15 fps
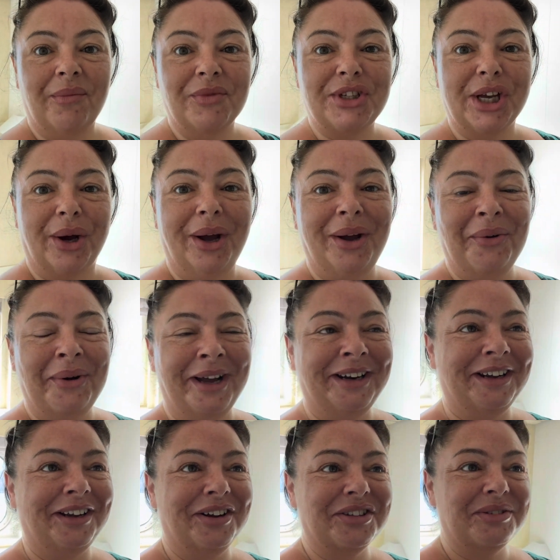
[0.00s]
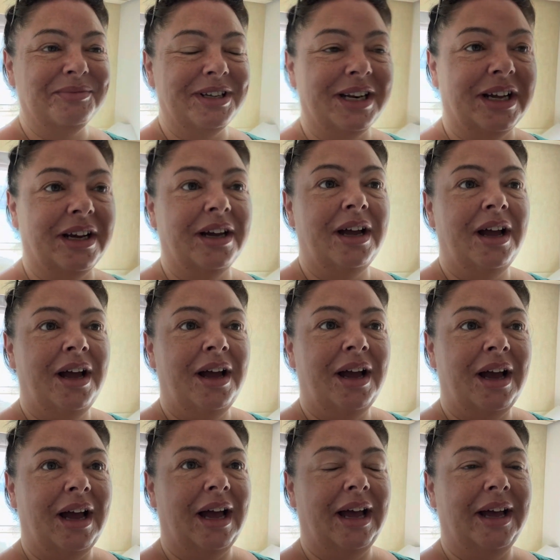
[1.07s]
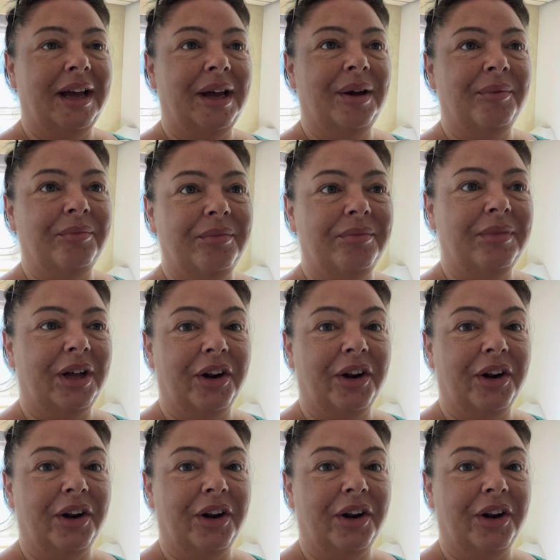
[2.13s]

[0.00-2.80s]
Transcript: So I went and got some dinner, and